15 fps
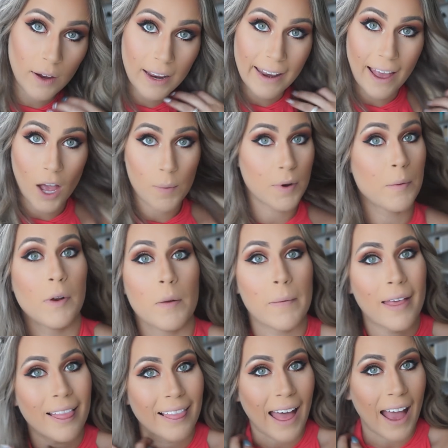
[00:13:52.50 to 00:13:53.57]
Okay, now I'm gonna put on
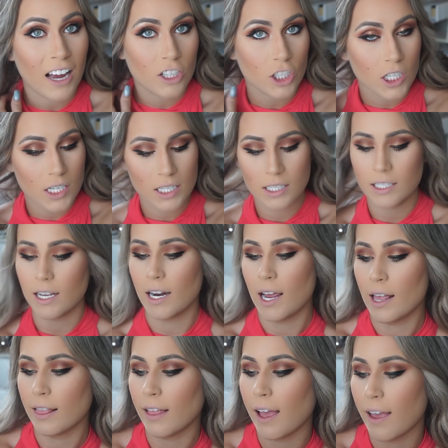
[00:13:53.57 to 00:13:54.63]
my lashes, and
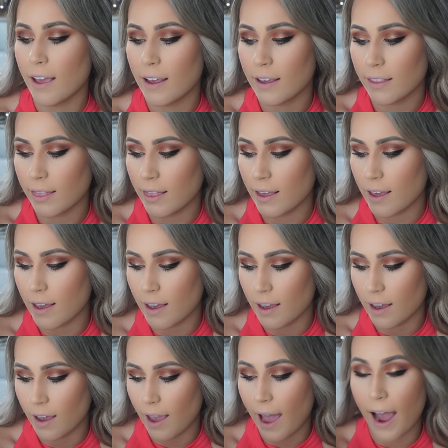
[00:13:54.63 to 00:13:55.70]
I like
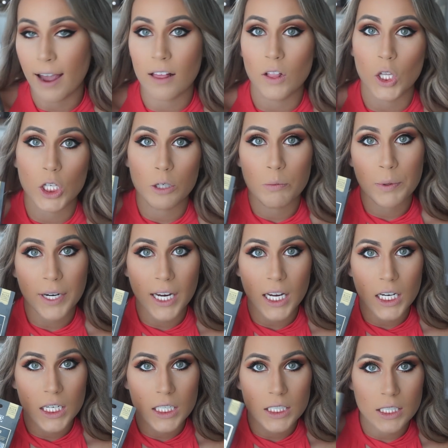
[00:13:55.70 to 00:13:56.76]
the L.A
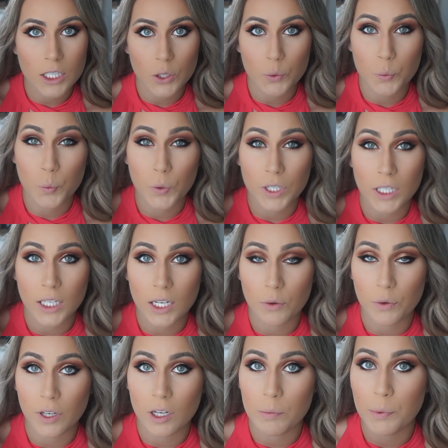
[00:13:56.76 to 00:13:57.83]
brand. They're really,
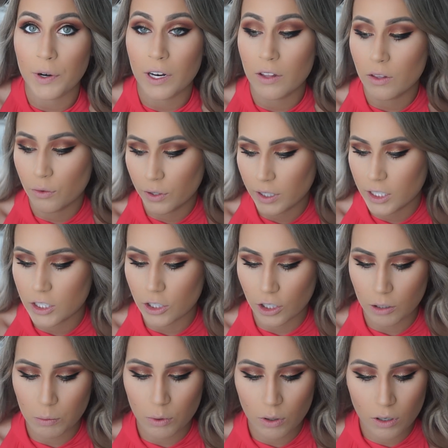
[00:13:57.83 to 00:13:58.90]
really pretty and they're really
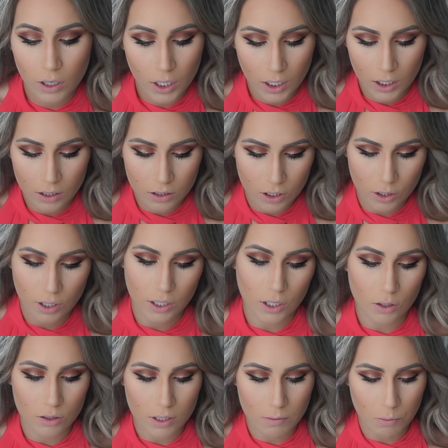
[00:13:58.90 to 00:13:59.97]
durable, so you can
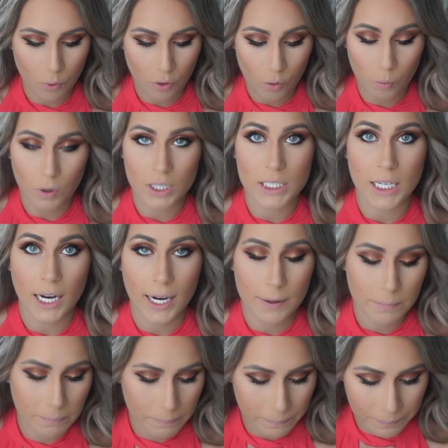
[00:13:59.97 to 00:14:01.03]
use them more than one
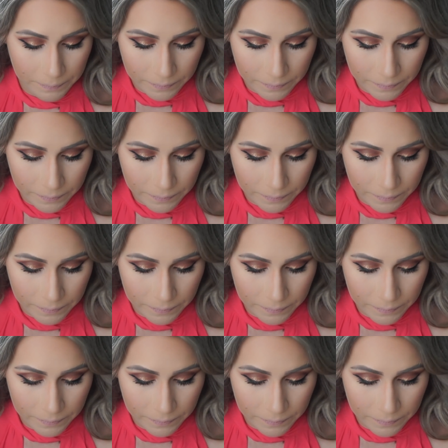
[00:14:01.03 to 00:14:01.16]
time.